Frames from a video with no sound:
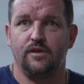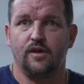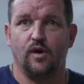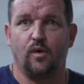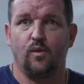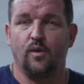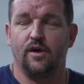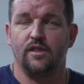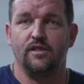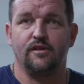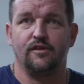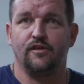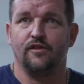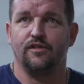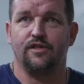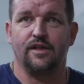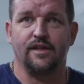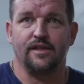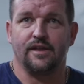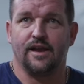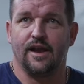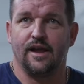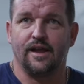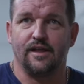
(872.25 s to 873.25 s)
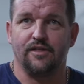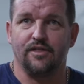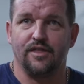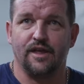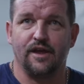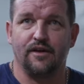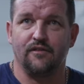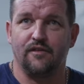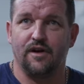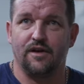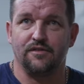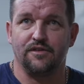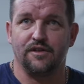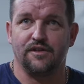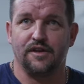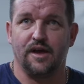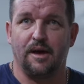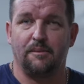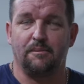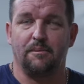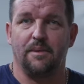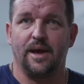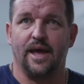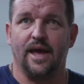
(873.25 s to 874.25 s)
you know, one little thing that I can think of off the
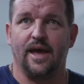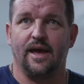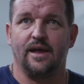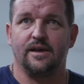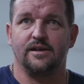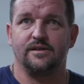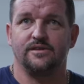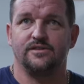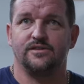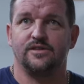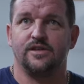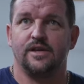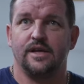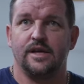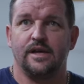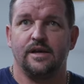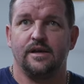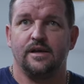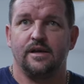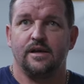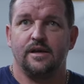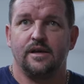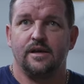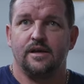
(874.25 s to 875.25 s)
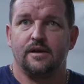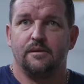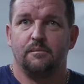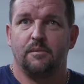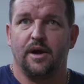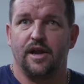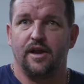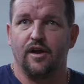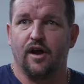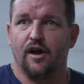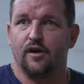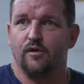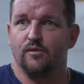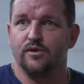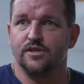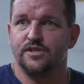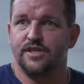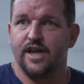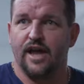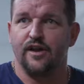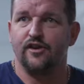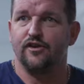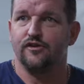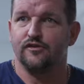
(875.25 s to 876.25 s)
top of my head is, my daughter was
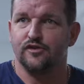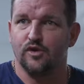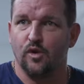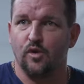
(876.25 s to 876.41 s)
10 years